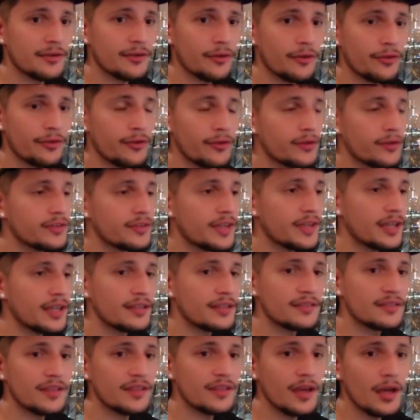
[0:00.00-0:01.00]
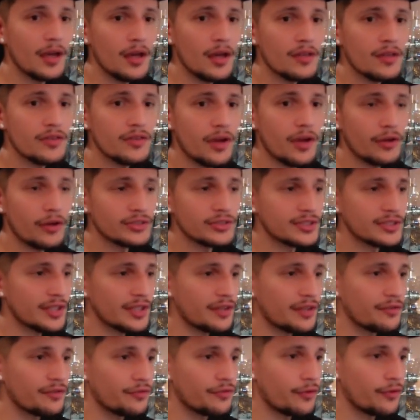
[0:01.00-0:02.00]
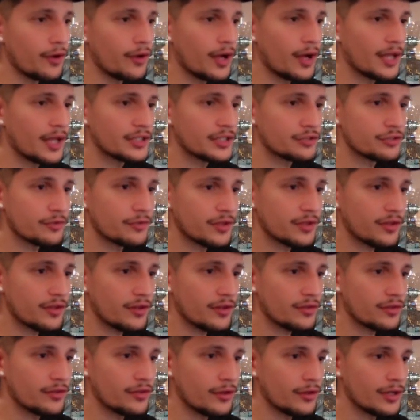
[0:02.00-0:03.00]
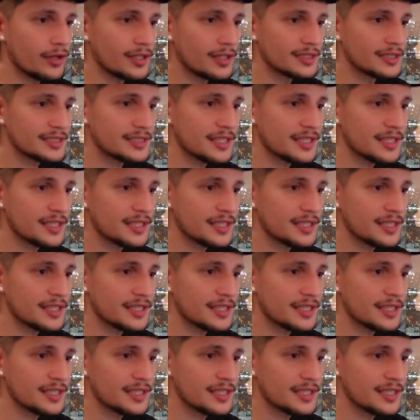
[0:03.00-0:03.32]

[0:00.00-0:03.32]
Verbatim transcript: $38,400